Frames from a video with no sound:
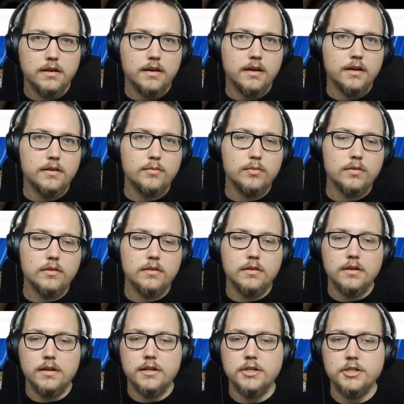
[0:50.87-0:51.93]
it will
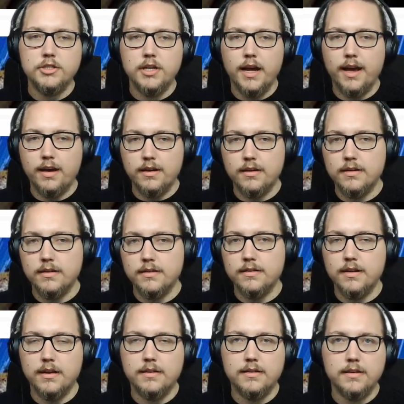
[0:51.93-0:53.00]
check
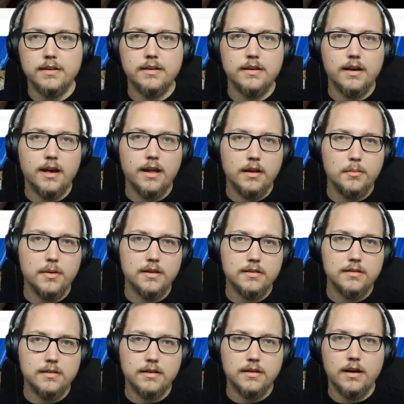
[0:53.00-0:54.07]
that the elements
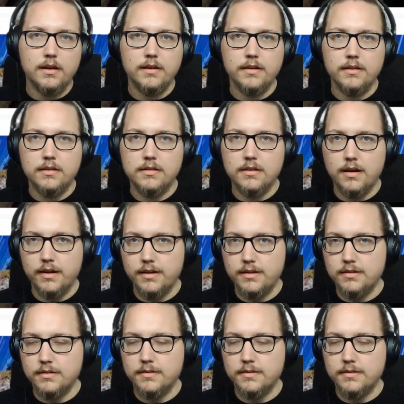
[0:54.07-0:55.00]
that are inside